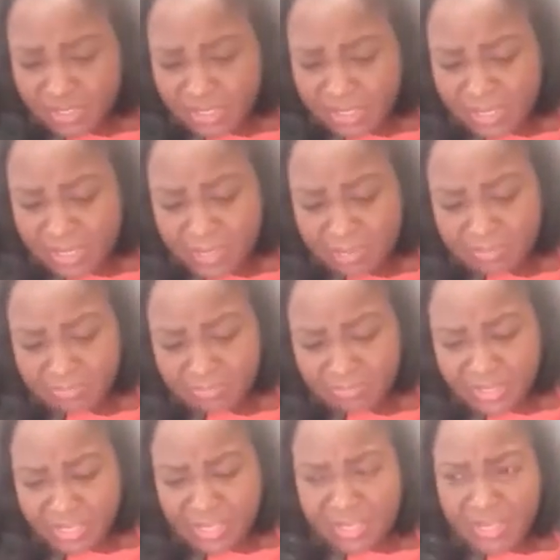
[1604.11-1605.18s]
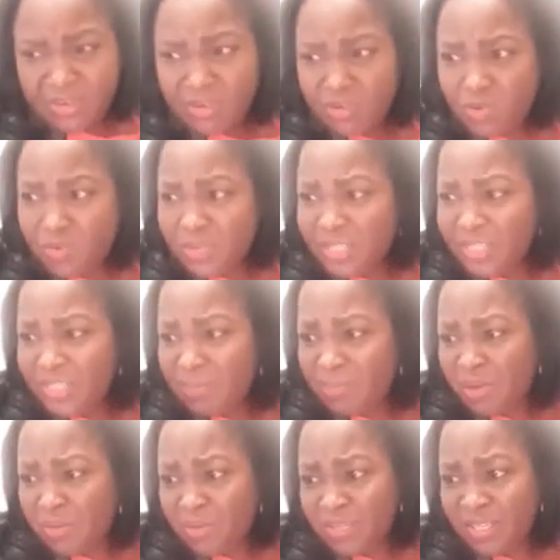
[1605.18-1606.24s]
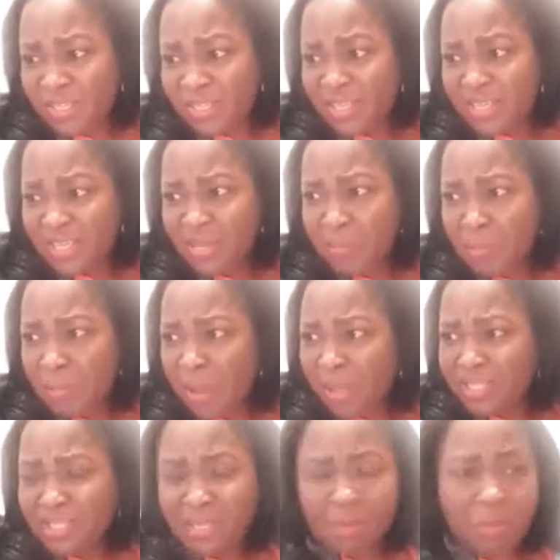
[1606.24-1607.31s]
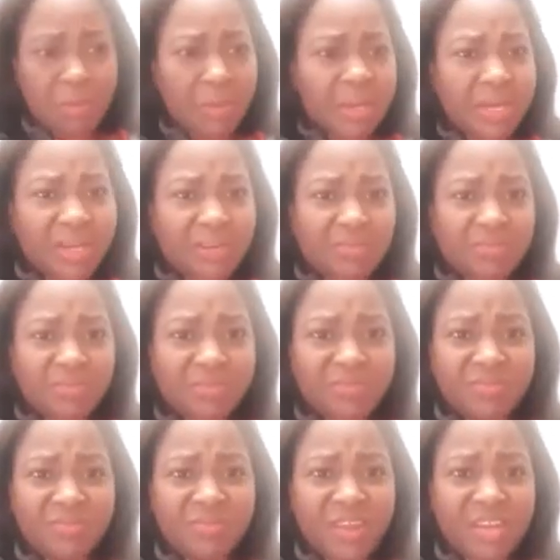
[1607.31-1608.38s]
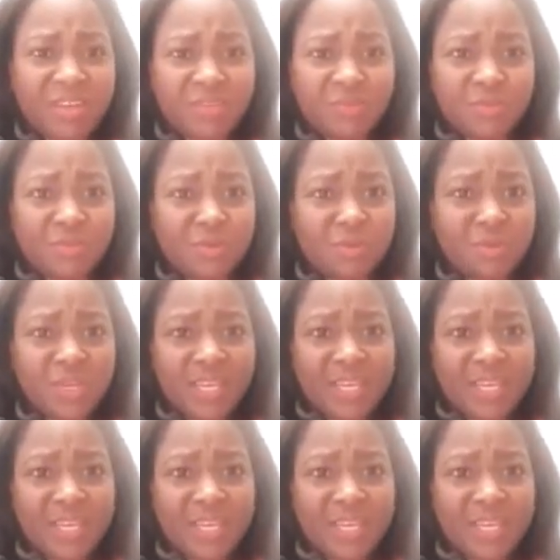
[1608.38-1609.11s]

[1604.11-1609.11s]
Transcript: I don't know which number was it. I think impact number five, or